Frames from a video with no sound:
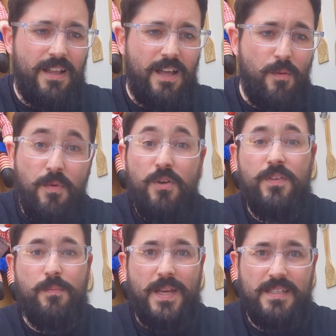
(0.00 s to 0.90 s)
a
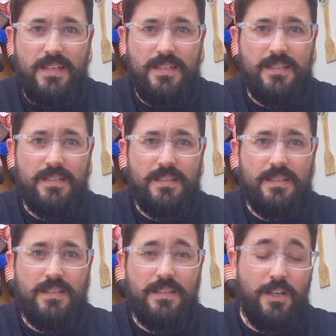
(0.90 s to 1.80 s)
movie misses,
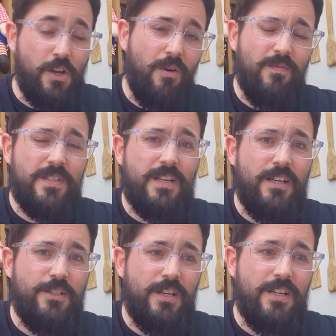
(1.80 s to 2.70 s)
the
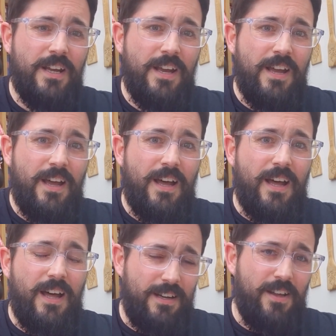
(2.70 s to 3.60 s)
conversation,
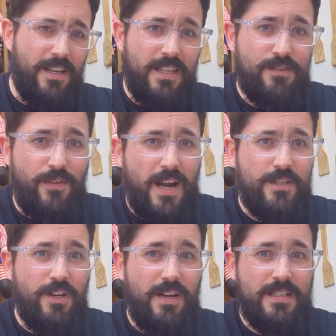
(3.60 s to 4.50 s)
unlike this
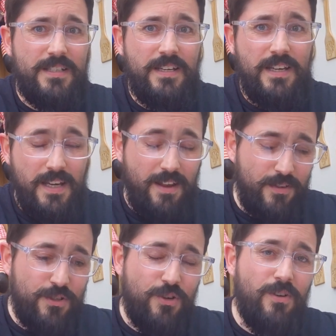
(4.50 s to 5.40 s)
franchise,
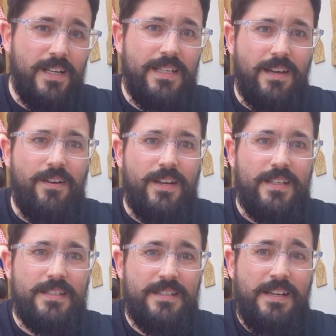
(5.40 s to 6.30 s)
never truly
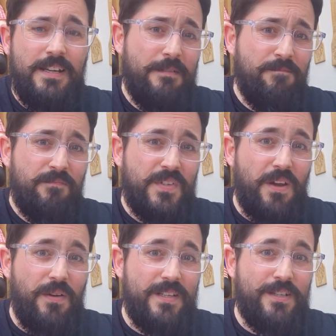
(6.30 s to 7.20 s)
dies. So
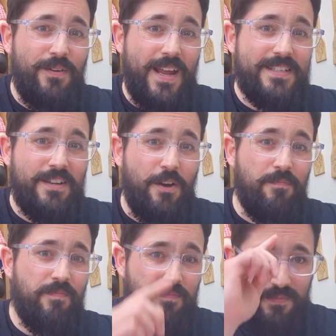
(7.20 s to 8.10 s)
until next time,
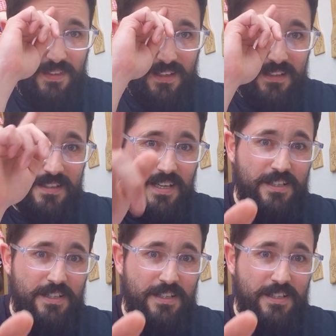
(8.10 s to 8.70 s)
see you